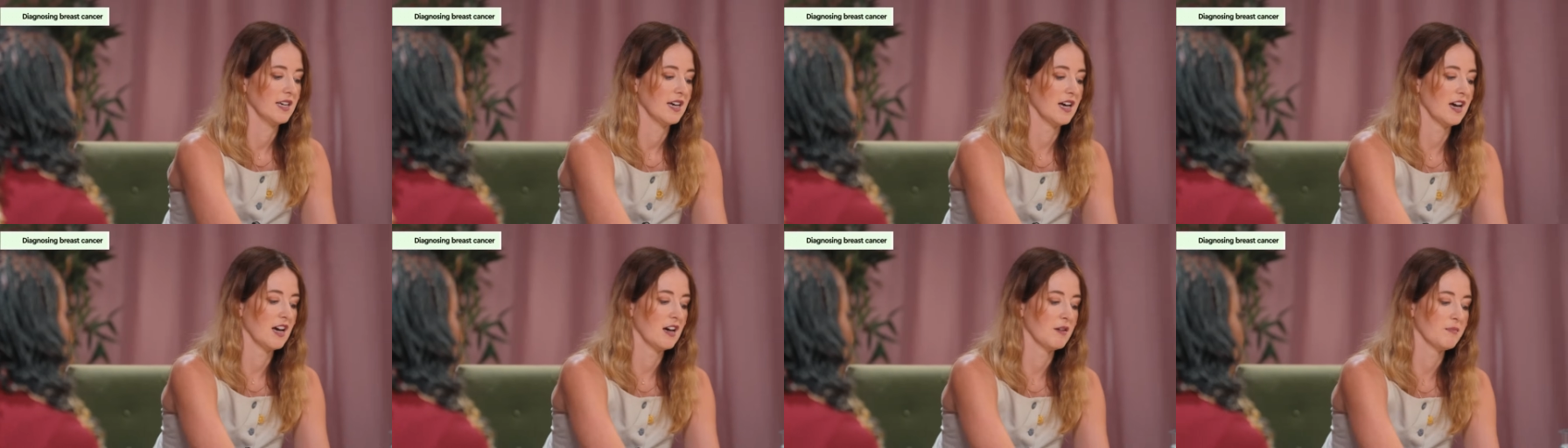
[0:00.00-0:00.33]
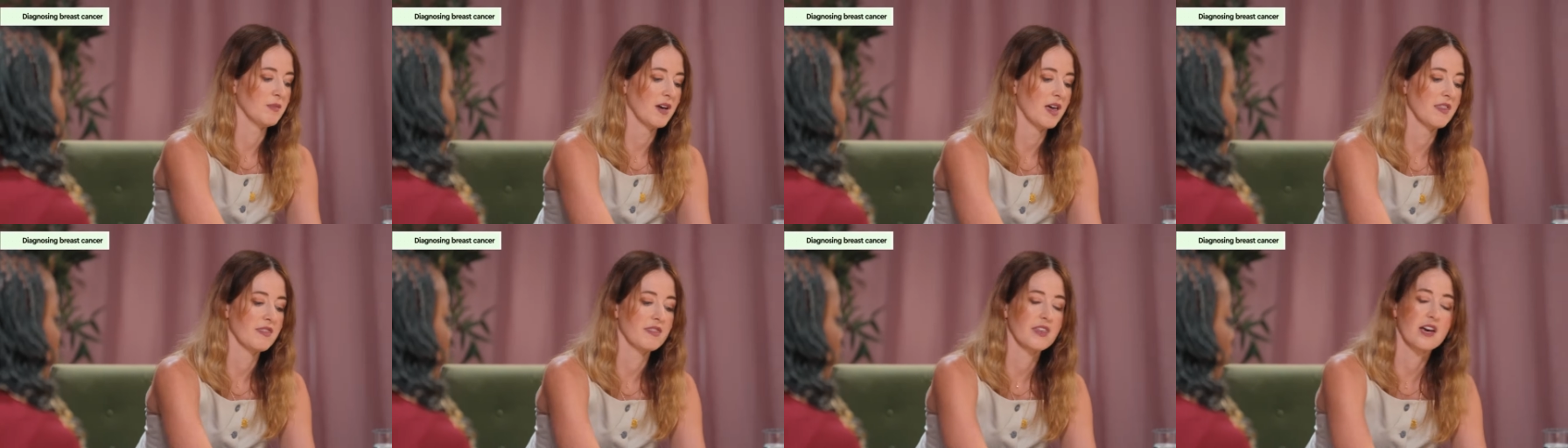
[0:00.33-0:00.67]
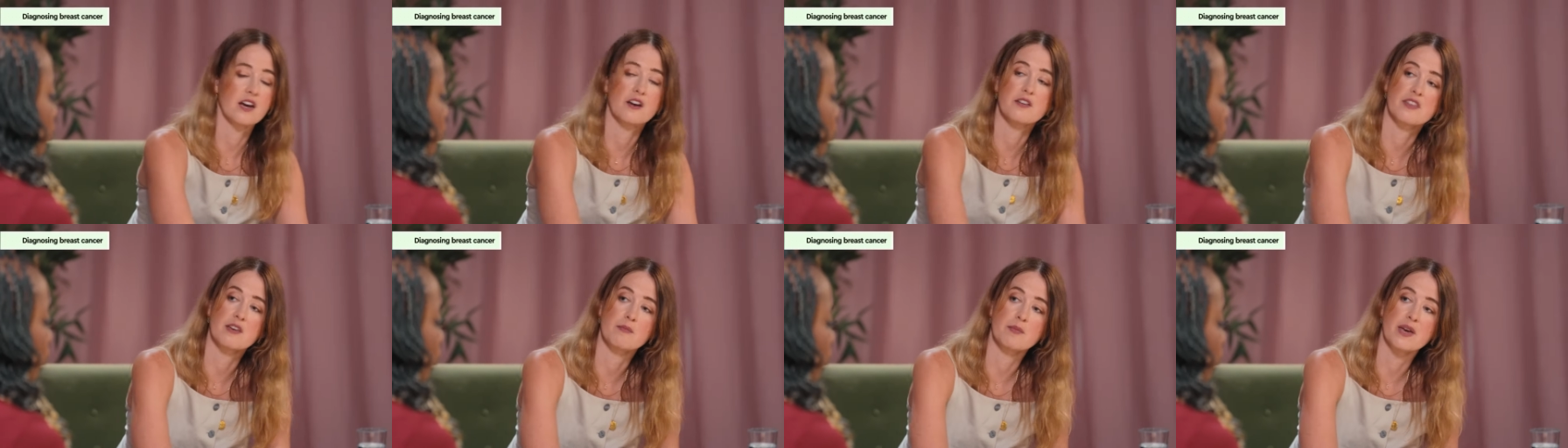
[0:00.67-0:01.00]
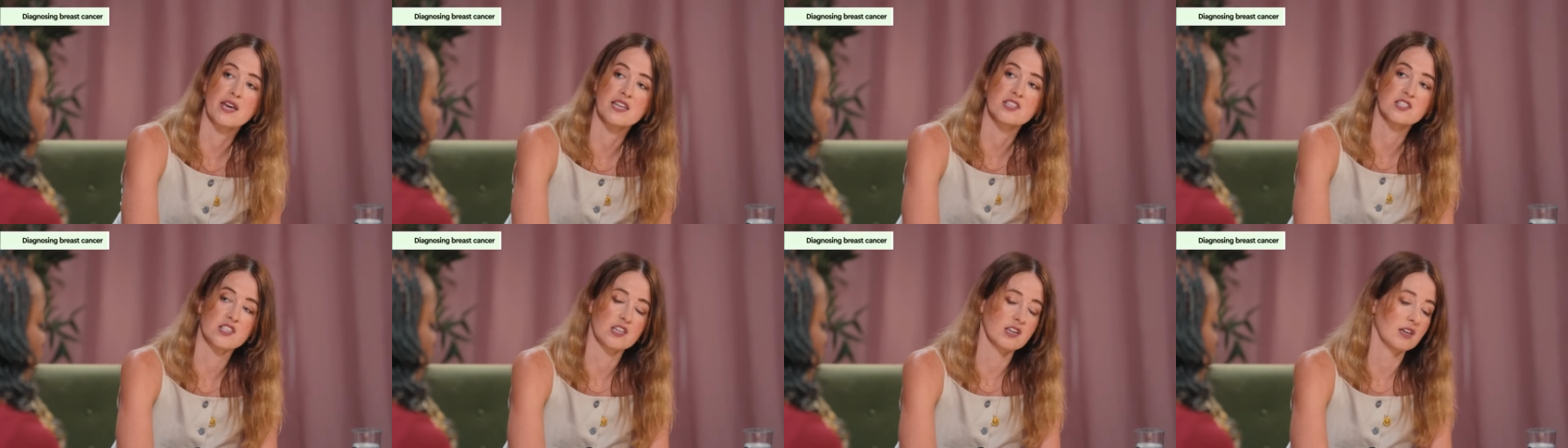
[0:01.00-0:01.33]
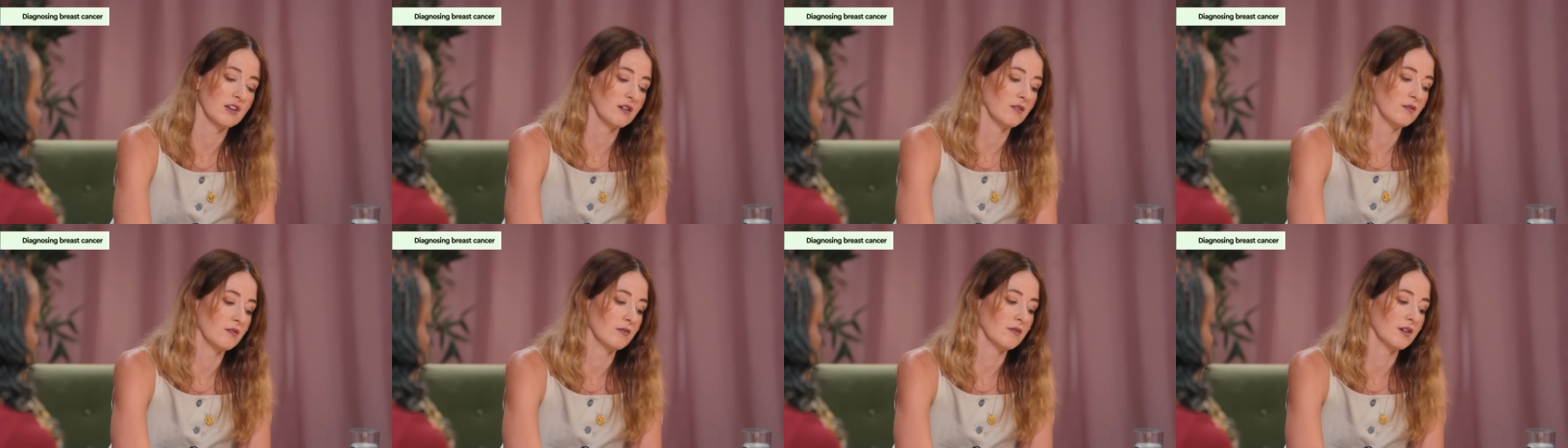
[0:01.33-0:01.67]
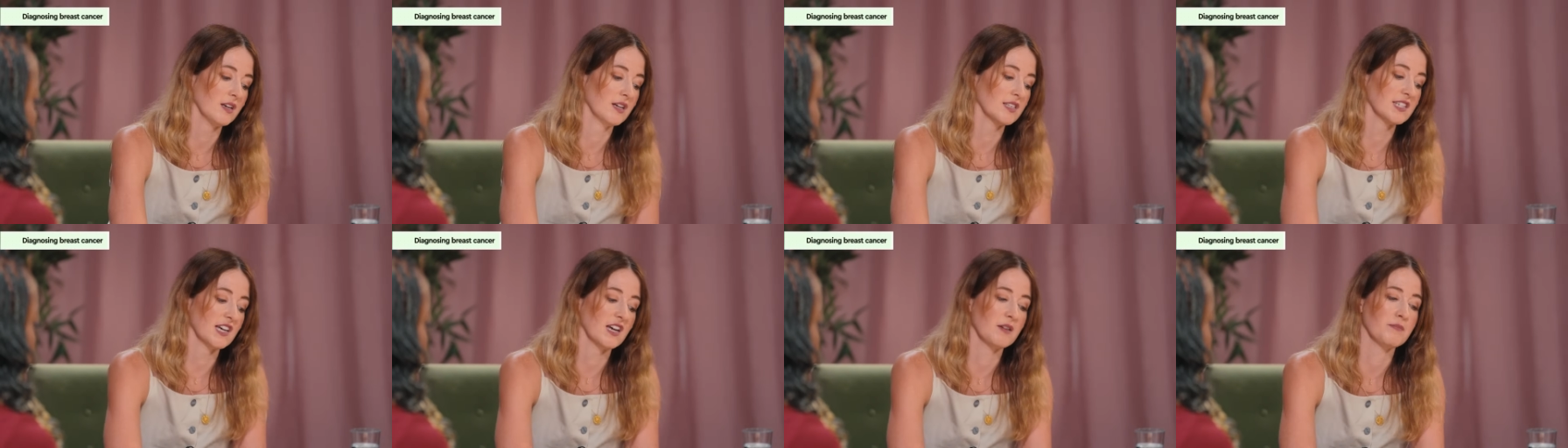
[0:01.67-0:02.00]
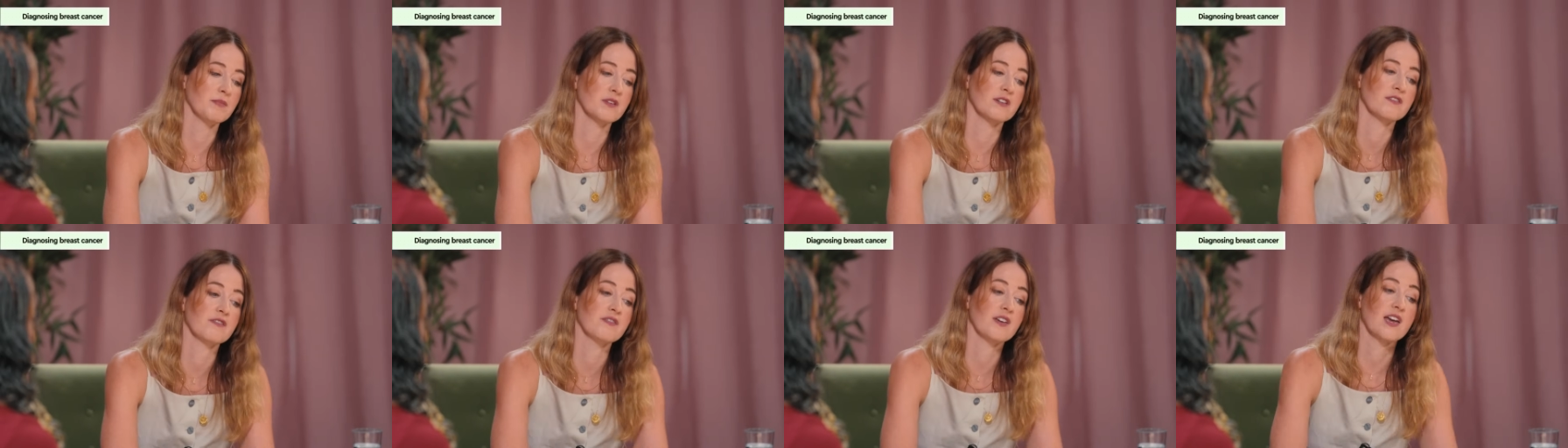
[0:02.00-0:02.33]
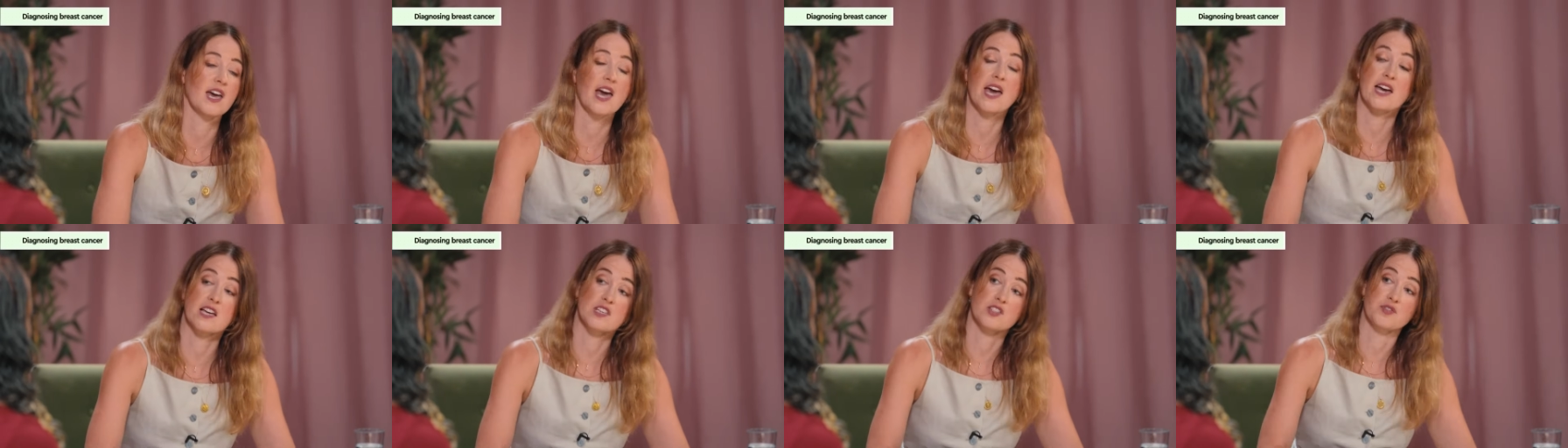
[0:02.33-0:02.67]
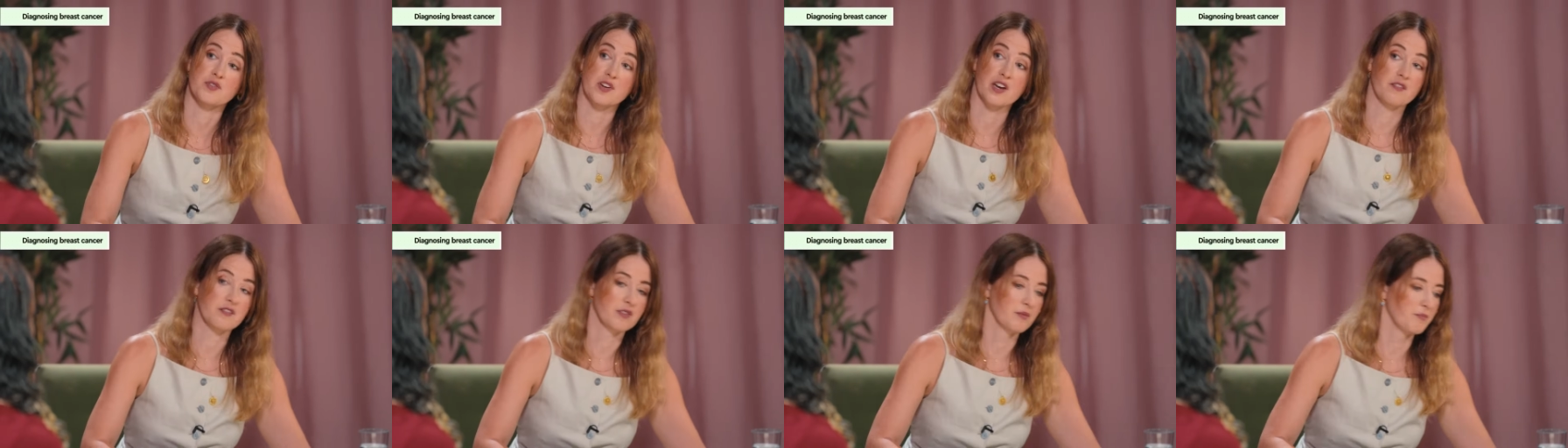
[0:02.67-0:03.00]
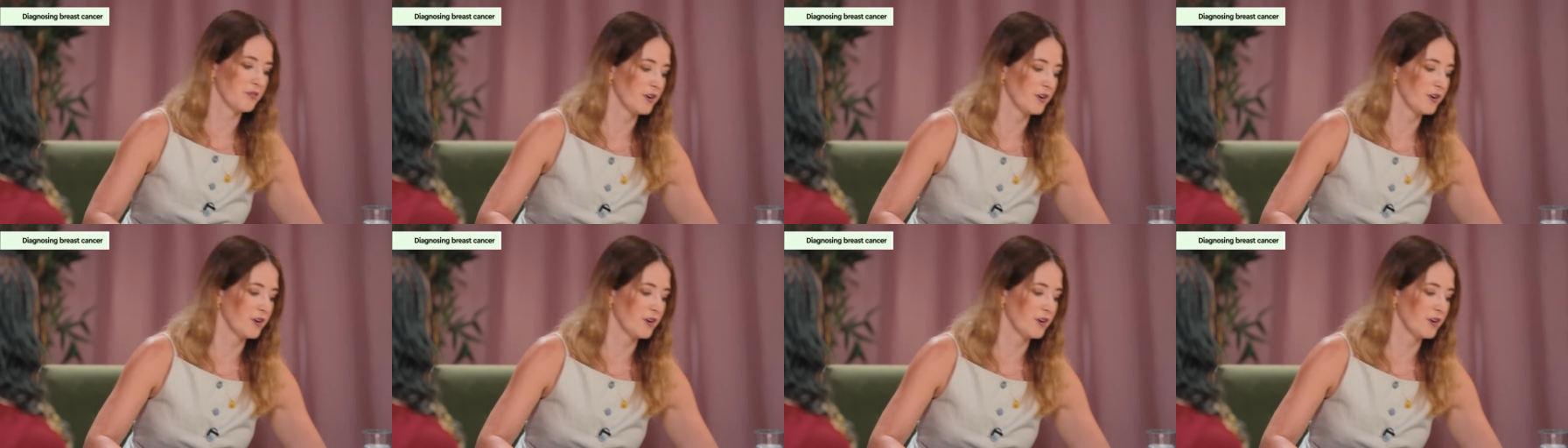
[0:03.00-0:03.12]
Um, and there they may do a type of x ray of the